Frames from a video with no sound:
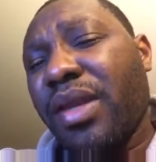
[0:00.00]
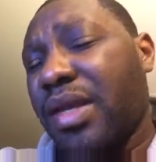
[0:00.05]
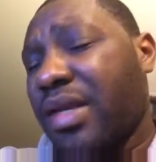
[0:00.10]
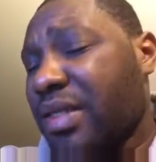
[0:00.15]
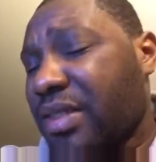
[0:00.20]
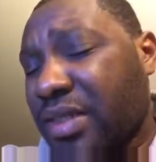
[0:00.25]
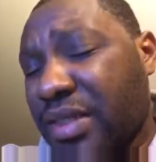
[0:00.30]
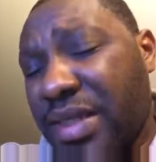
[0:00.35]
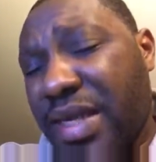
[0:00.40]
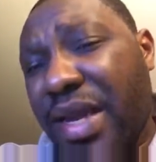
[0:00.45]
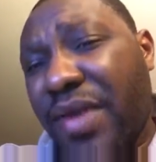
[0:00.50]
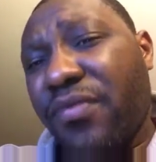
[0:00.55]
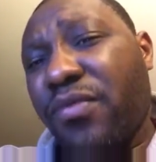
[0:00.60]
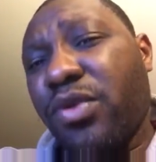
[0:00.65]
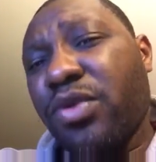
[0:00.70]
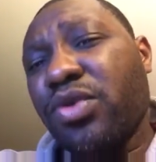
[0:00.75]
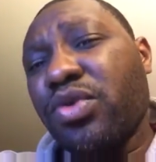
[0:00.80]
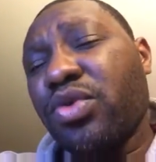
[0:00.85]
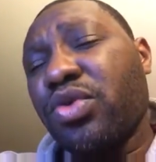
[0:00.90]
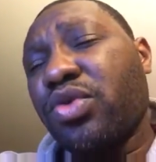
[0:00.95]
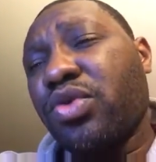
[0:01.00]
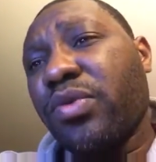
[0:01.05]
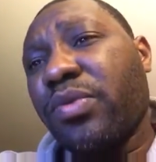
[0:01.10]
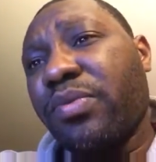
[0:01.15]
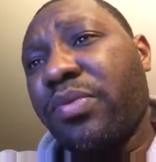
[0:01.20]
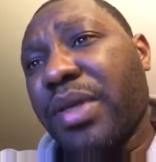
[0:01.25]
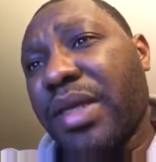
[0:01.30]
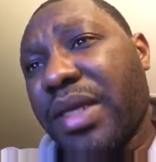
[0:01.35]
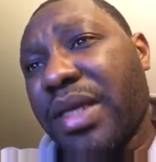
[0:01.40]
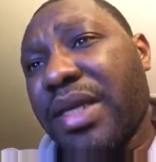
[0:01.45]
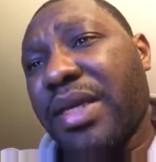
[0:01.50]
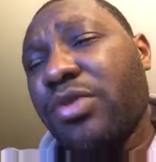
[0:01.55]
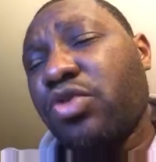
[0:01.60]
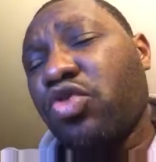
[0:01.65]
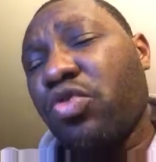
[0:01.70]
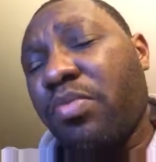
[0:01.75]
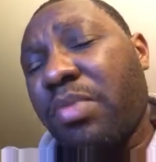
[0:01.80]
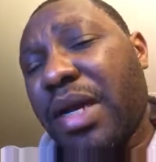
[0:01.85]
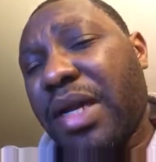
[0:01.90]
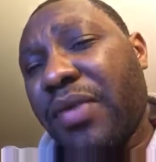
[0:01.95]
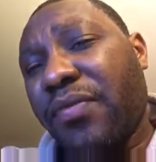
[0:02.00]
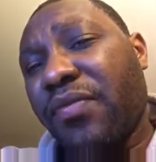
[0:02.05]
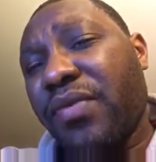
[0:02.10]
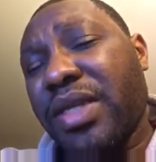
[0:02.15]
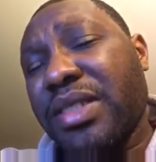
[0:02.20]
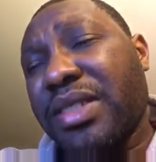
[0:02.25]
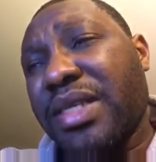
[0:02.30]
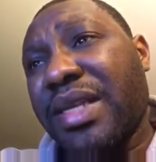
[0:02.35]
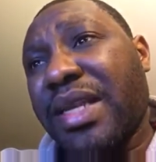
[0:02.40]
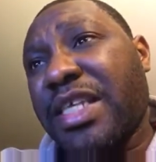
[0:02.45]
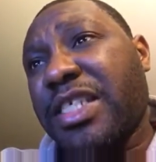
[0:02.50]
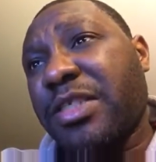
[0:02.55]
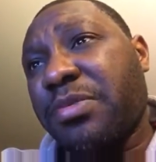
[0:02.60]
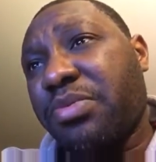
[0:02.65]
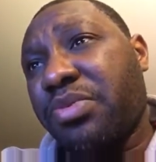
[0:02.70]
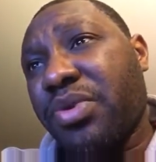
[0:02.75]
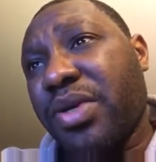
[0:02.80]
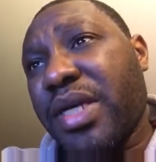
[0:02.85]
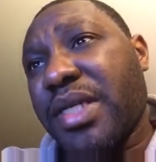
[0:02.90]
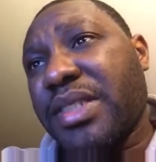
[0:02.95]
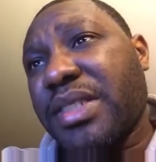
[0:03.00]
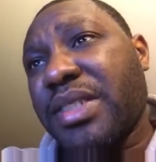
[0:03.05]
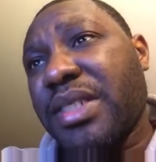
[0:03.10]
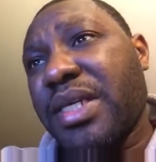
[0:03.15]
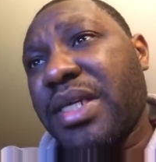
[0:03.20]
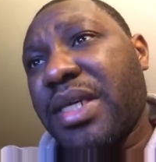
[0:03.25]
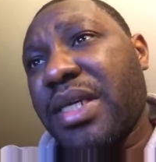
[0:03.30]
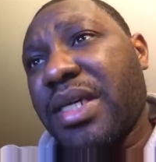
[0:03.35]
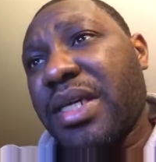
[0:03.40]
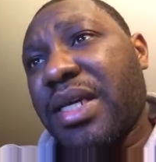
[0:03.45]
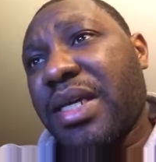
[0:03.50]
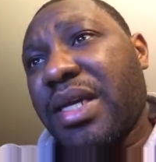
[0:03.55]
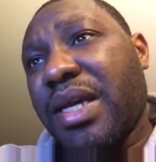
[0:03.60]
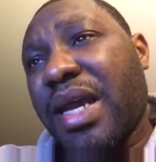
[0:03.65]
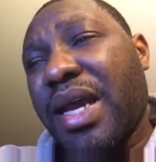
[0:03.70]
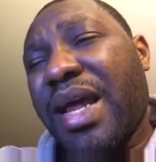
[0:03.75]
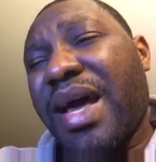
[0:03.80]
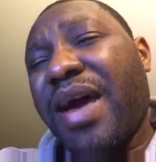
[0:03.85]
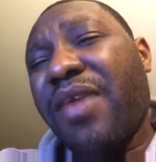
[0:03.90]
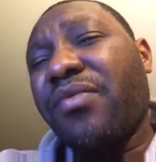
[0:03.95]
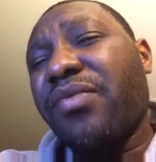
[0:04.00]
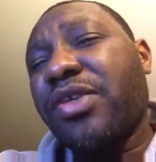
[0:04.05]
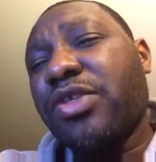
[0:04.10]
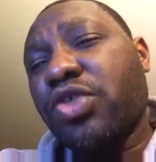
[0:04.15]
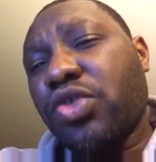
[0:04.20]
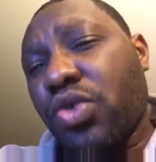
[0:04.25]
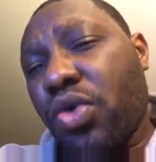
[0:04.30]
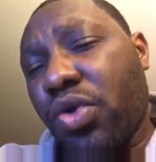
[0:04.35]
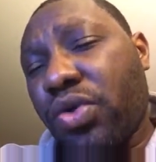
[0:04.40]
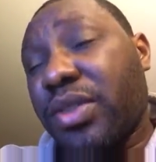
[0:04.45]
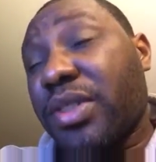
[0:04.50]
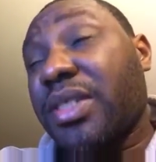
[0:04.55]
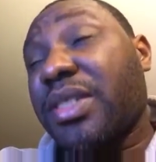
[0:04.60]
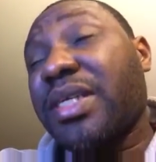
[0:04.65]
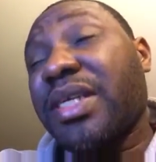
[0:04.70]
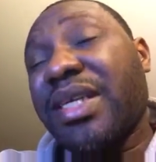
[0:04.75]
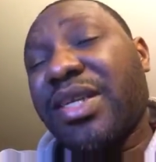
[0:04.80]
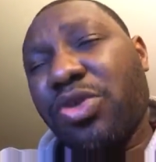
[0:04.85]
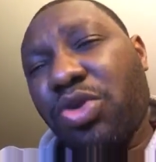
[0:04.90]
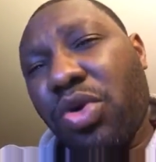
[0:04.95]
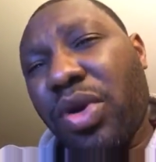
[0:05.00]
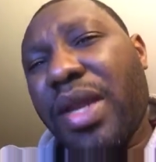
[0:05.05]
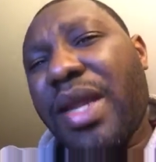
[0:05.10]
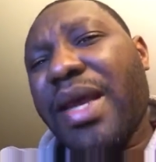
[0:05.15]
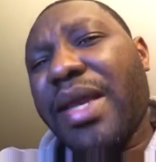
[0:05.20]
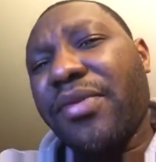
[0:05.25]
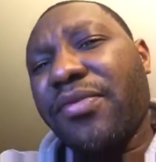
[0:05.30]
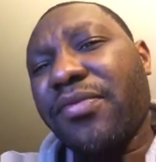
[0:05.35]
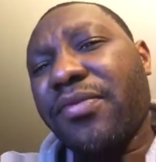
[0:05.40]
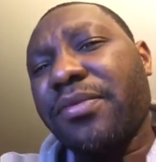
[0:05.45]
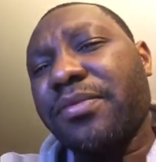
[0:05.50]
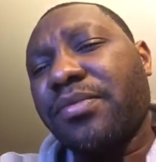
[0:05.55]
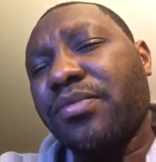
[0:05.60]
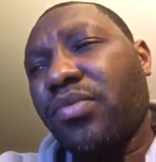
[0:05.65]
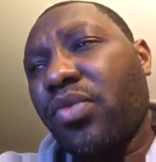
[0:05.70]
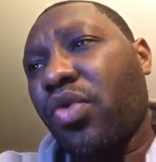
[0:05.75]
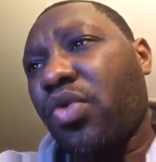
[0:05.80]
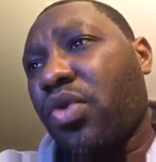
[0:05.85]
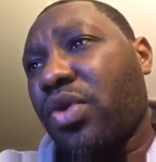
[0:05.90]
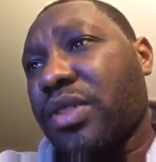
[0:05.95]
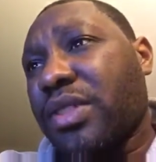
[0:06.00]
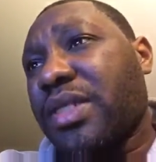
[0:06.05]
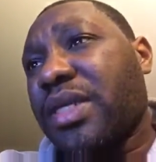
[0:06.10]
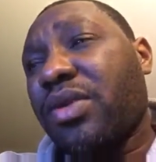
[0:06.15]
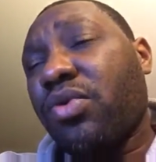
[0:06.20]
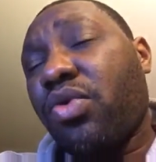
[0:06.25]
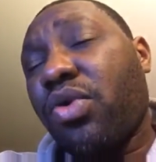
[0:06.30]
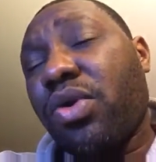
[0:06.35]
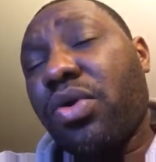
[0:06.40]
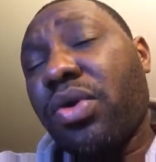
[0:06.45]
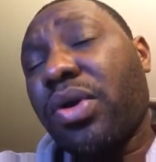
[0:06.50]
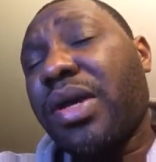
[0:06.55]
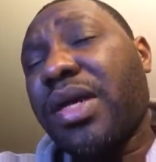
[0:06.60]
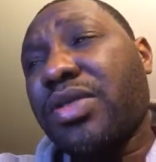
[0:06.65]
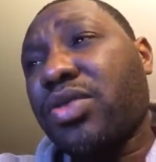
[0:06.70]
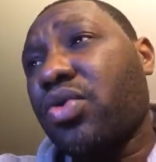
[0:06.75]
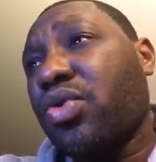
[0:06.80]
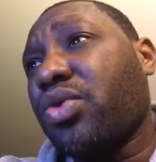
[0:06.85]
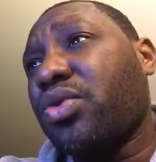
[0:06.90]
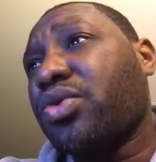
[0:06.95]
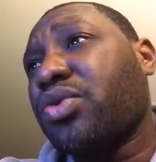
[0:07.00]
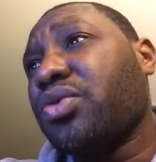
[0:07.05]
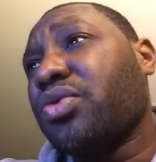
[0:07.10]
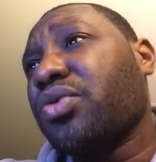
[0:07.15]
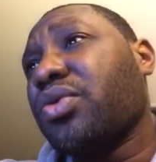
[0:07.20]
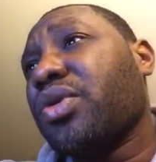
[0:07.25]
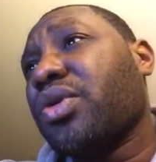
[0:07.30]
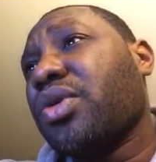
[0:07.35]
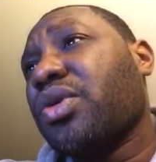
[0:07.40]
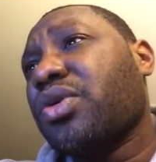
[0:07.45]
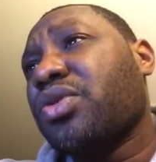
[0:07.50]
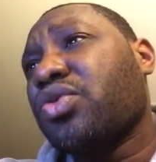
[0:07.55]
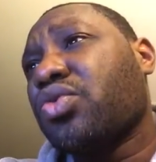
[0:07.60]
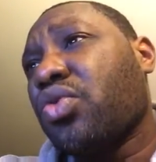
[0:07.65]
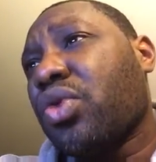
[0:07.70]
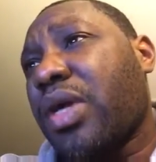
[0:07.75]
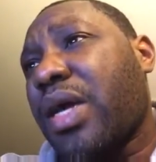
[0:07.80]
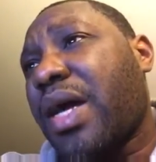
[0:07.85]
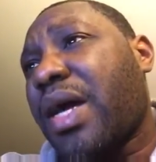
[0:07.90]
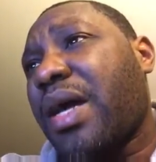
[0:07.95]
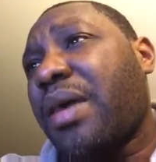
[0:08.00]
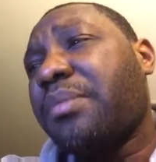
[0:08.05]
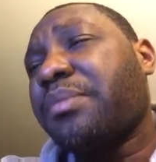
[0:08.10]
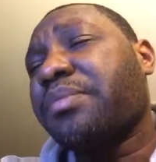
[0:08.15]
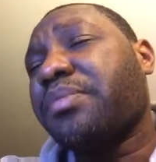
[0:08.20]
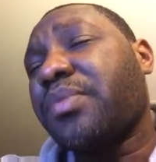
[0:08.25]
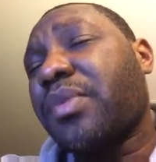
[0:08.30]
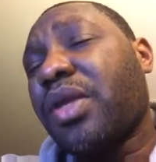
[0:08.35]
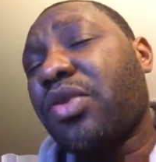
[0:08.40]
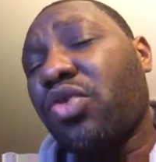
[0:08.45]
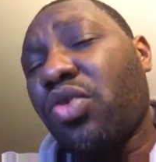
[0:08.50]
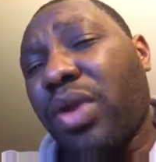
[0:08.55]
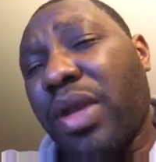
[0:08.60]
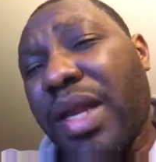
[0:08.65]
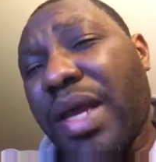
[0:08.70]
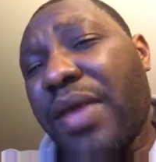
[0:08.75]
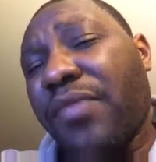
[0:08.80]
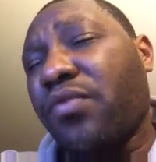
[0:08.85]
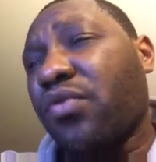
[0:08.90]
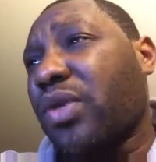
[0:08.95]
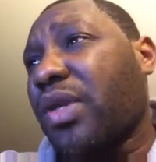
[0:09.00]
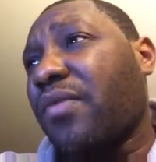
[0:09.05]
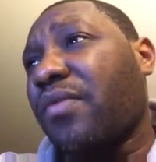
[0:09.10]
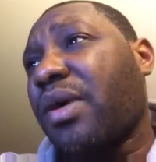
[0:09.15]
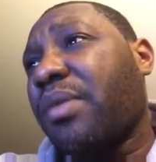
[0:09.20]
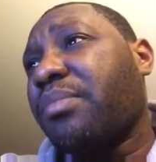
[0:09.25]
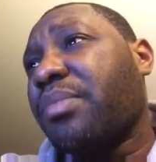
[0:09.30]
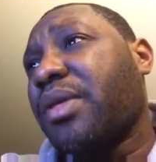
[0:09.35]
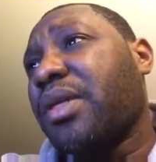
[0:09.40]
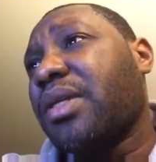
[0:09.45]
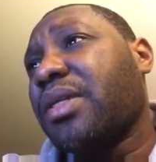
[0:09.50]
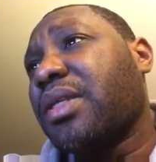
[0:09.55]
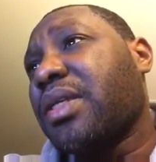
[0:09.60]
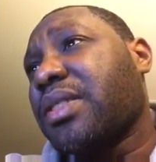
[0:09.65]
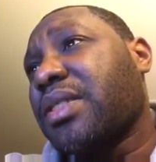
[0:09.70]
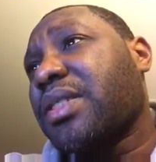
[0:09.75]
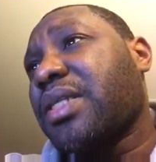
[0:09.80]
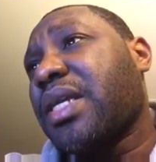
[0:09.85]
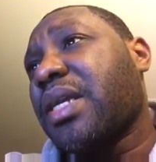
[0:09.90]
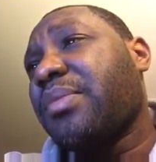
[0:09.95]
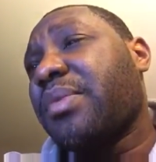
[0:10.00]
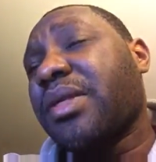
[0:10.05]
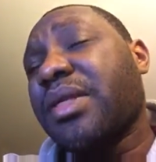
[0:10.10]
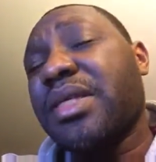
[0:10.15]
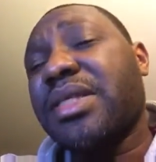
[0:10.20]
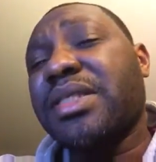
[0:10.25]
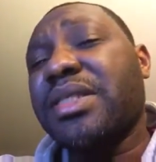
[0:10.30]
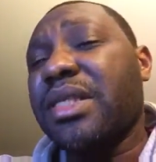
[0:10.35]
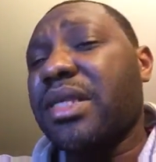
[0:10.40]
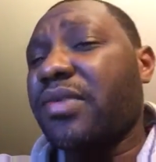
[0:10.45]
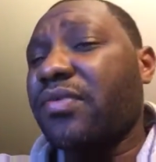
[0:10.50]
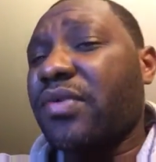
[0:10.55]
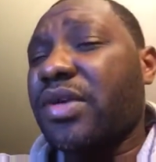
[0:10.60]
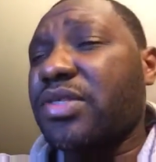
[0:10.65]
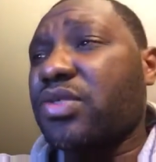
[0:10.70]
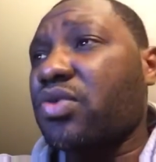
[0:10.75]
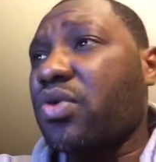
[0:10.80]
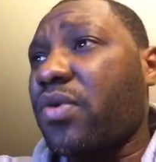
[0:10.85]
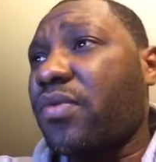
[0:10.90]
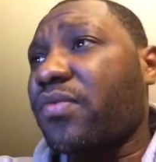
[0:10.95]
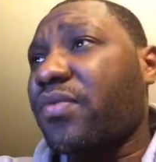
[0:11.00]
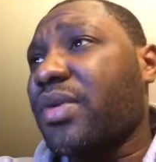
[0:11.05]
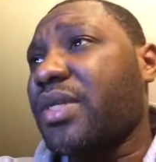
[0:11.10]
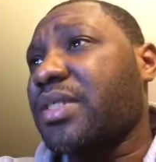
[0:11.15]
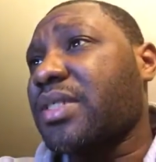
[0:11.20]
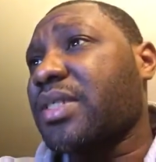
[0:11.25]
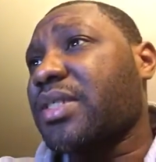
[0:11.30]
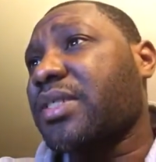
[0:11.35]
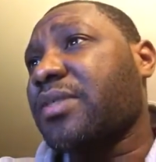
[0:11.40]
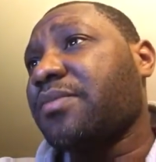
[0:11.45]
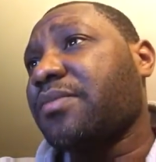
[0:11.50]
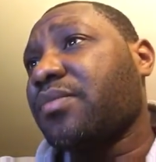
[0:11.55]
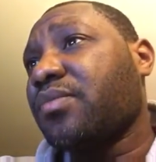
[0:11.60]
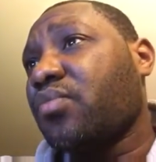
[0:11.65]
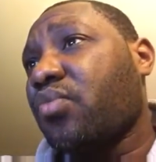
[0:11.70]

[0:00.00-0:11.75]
It is time for you to begin to manifest and express and have results in your life concern what God has called you. So come and your life will never be the same in these deliverance conferences.